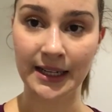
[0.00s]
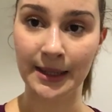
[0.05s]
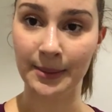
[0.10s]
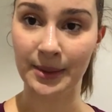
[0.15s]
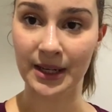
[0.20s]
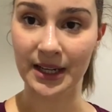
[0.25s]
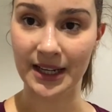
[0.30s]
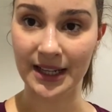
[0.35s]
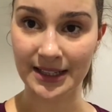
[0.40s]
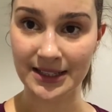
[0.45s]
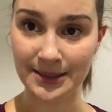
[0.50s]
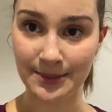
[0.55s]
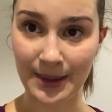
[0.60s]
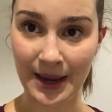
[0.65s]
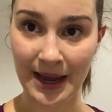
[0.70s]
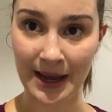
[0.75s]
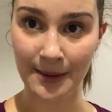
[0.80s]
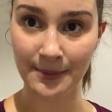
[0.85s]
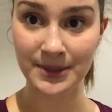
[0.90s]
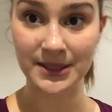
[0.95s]
I'm gonna hit some
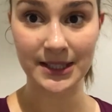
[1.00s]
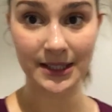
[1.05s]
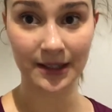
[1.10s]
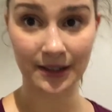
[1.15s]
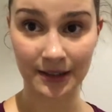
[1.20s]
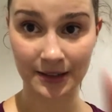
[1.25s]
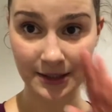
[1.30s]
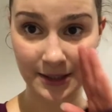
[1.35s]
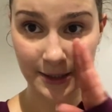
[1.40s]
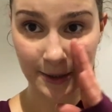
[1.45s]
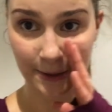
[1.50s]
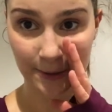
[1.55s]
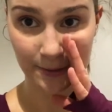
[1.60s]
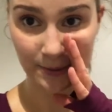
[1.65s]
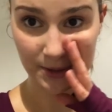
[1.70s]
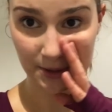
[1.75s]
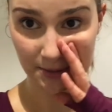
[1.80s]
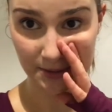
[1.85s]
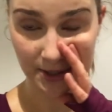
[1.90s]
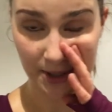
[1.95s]
abs. Also,
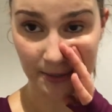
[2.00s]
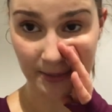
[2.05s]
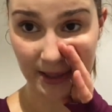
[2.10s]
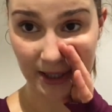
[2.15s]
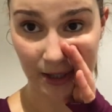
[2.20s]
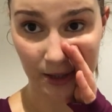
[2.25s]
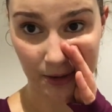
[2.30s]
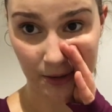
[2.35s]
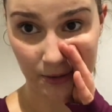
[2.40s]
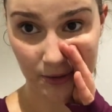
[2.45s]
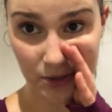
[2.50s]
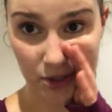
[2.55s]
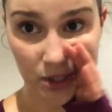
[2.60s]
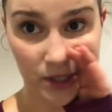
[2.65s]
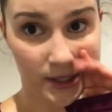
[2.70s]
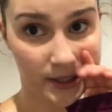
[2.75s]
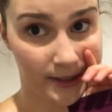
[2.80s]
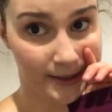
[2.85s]
don't tell my coach.